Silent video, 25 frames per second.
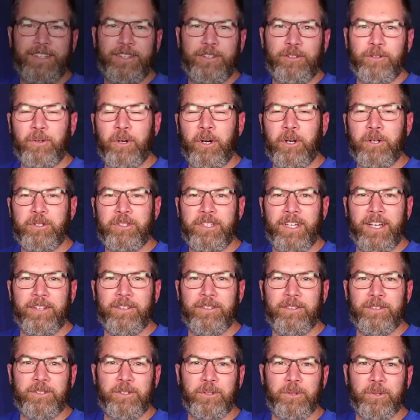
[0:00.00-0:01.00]
Through her side of
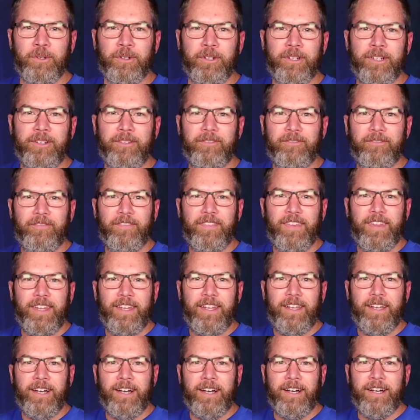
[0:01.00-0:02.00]
the story,
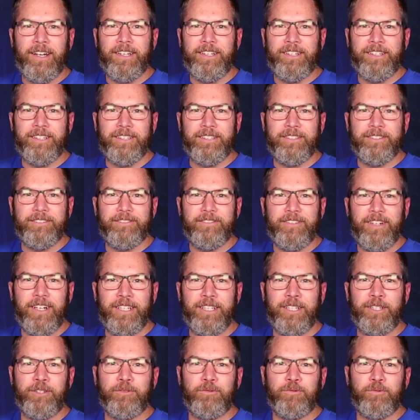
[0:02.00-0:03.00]
I
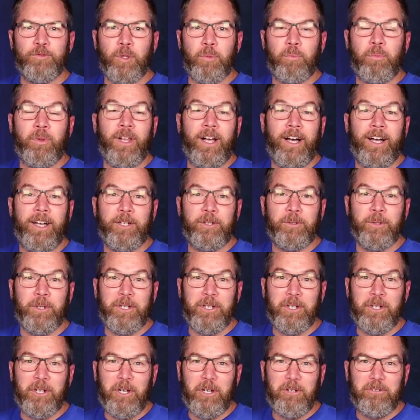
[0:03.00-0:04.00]
didn't reply quick
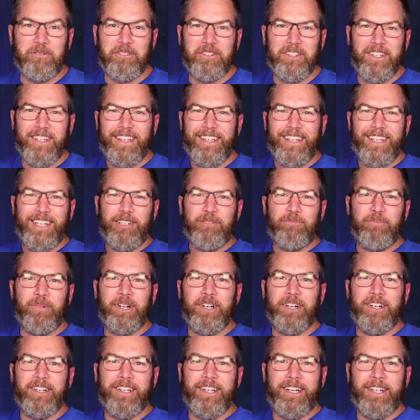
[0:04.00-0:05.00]
enough,
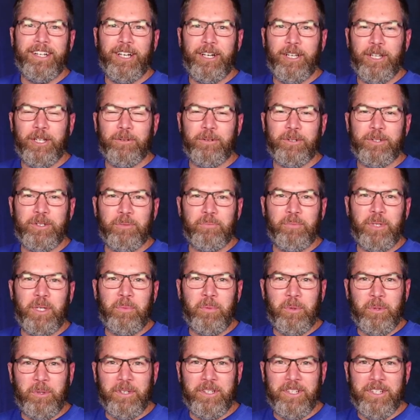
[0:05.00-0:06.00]
but I know there were some
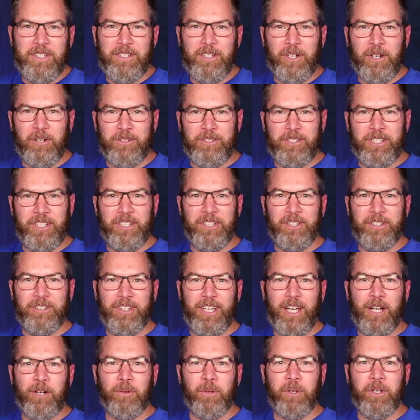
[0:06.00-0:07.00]
people in the church here
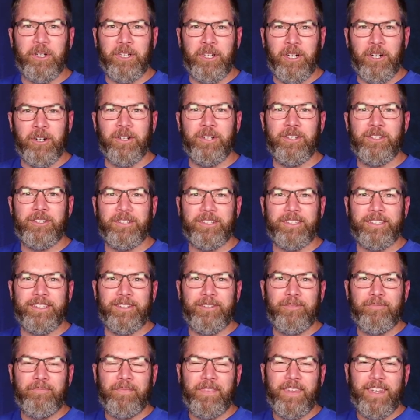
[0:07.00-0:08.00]
that were encouraging
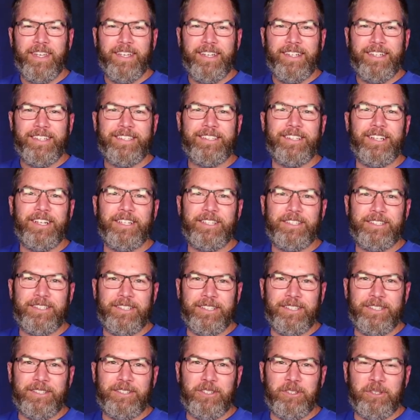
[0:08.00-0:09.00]

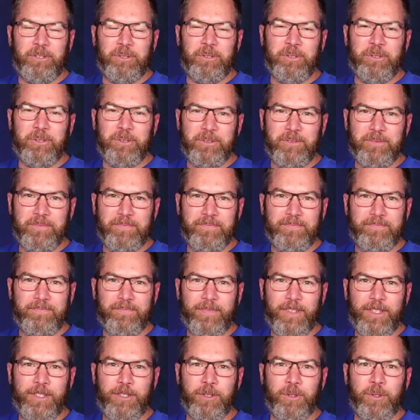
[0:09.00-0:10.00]
Stacy
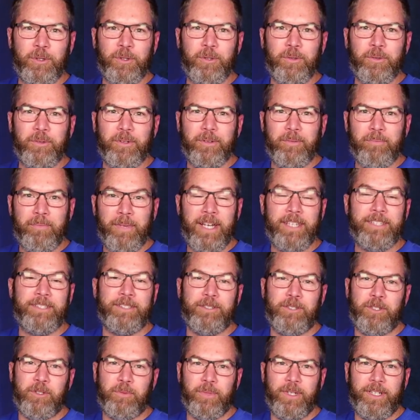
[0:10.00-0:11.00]
to
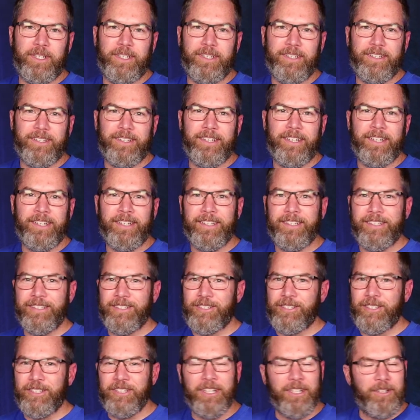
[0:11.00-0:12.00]
message me. And
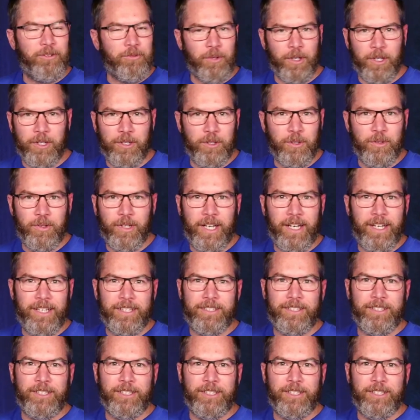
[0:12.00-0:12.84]
she didn't want to do that.